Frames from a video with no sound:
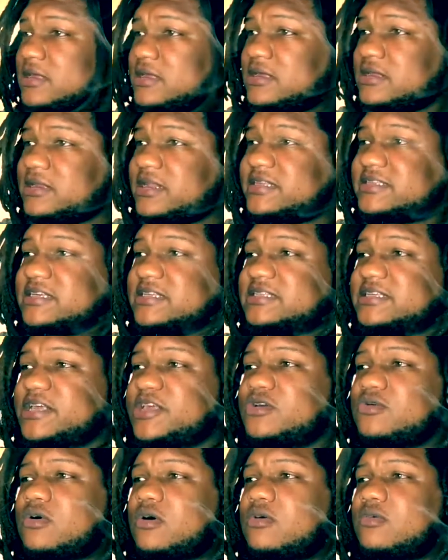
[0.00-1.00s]
let's
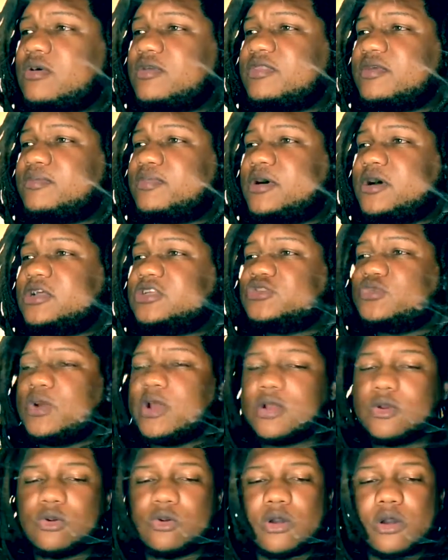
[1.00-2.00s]
continue on with the Punch Rare
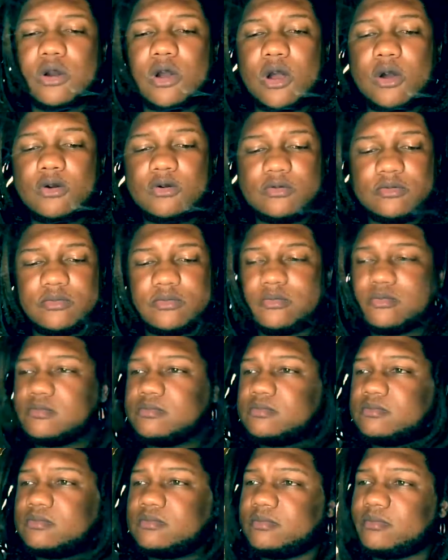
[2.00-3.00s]
Corojo,
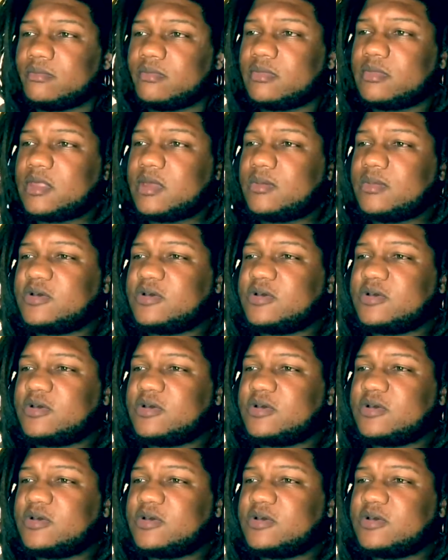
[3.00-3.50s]
and we're